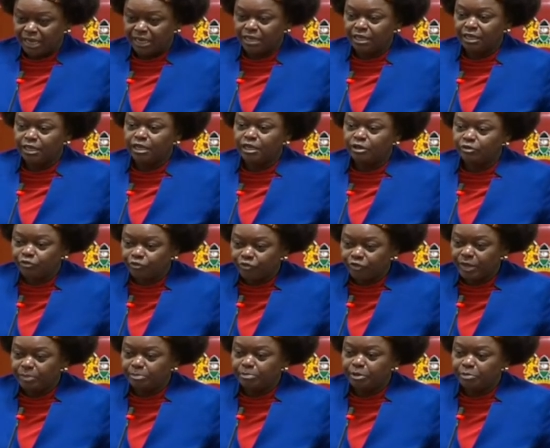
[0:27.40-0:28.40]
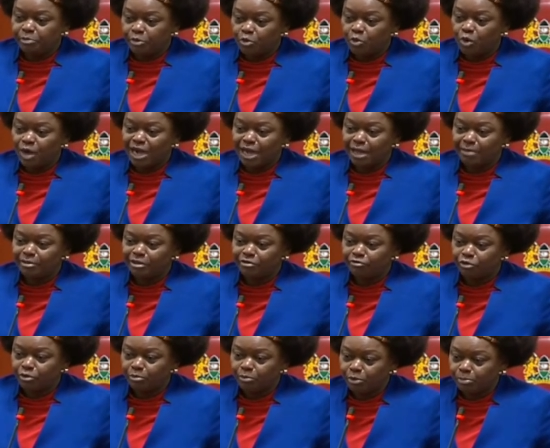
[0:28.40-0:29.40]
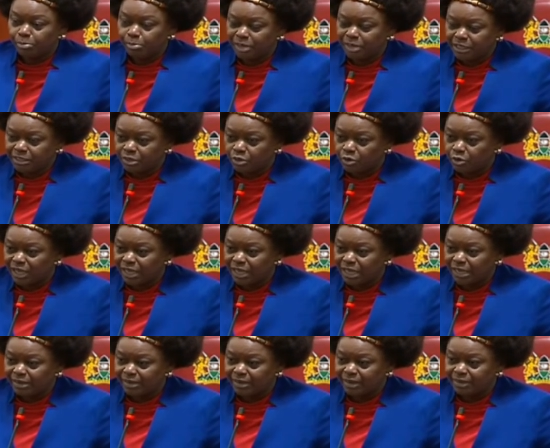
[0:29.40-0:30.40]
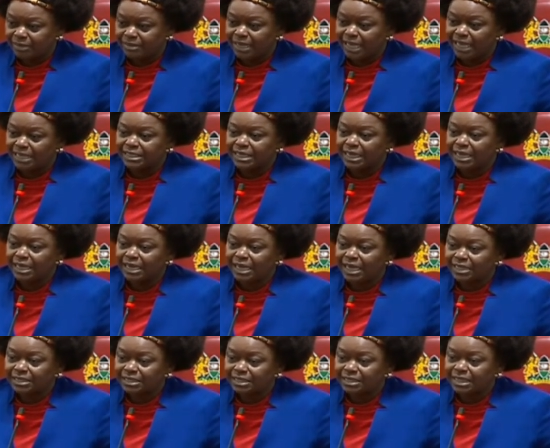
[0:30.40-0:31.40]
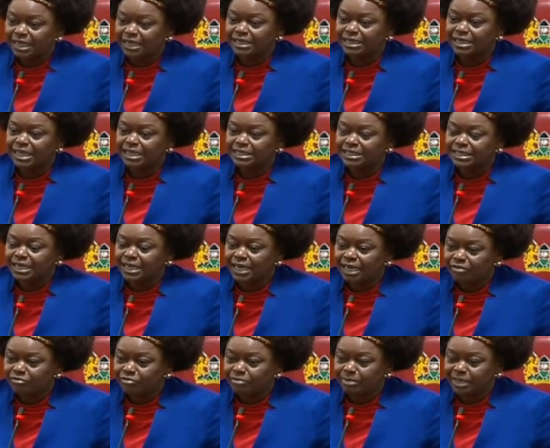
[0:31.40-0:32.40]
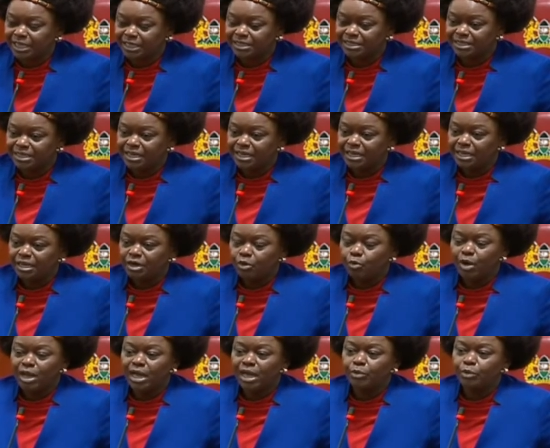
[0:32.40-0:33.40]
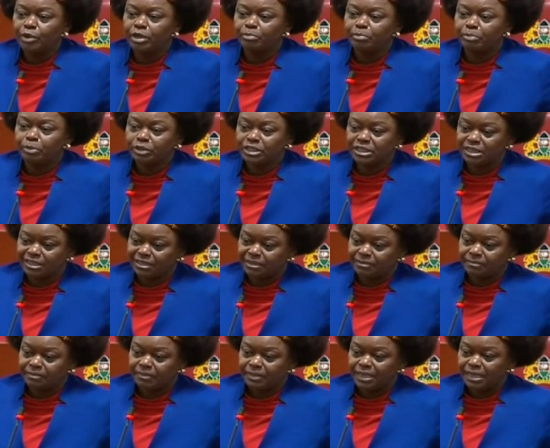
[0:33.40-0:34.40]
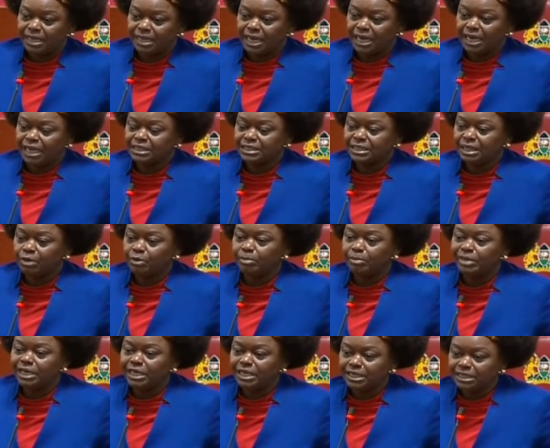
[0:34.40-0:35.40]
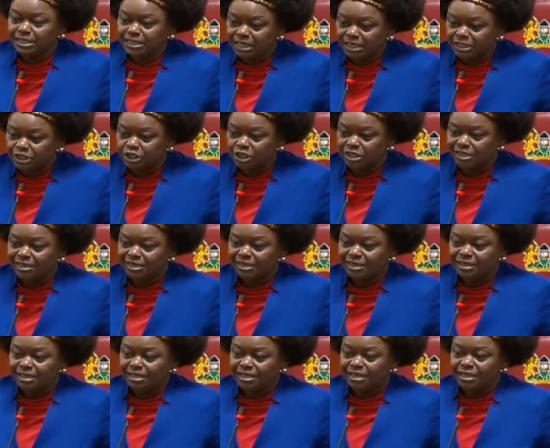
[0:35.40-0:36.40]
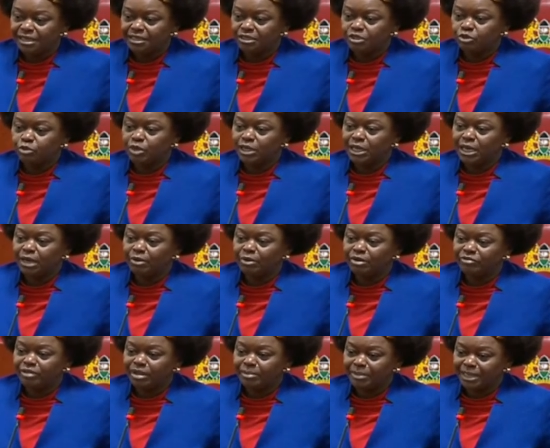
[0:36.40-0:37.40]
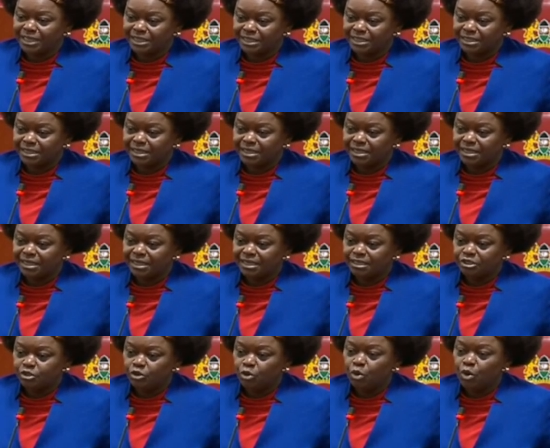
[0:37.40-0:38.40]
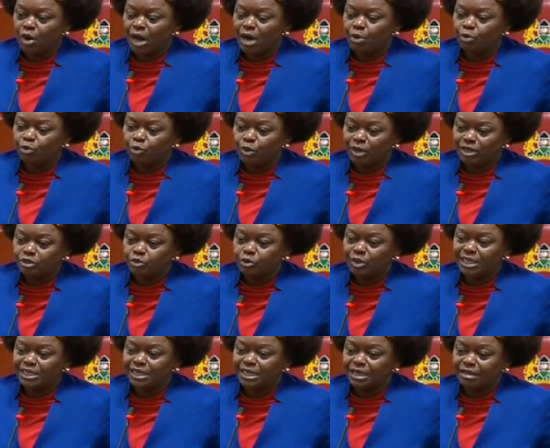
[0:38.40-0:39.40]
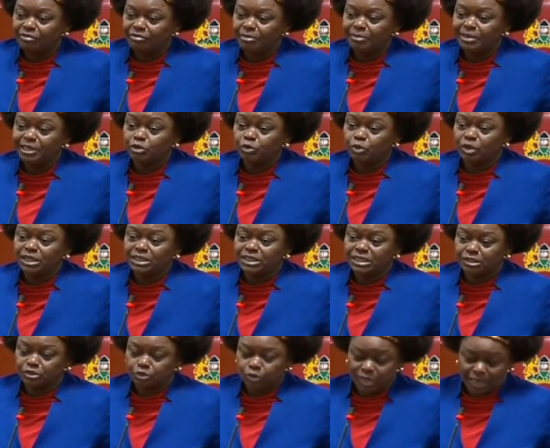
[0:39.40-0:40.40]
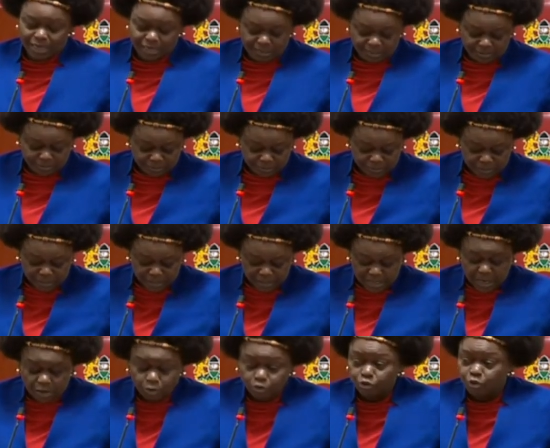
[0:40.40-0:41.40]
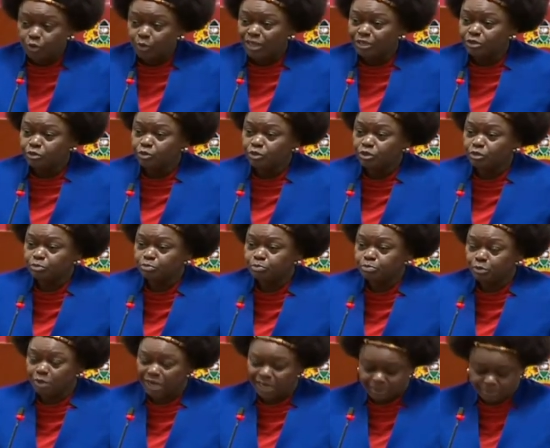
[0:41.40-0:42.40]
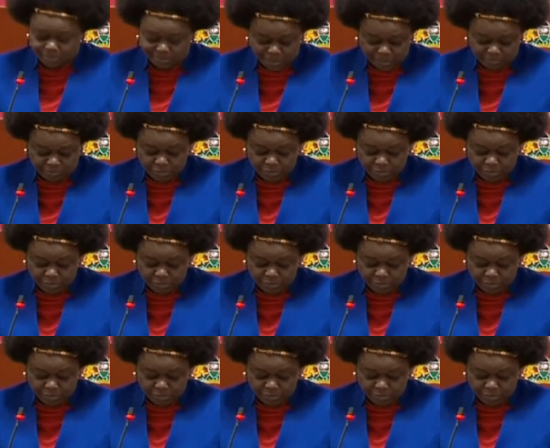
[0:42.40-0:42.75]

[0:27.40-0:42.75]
And if the people who are coming from maize-growing areas are telling us that there's enough maize, why are we importing? Unless our main intention is to kill our farmers. So I would want to urge the government to listen to that. I also want to add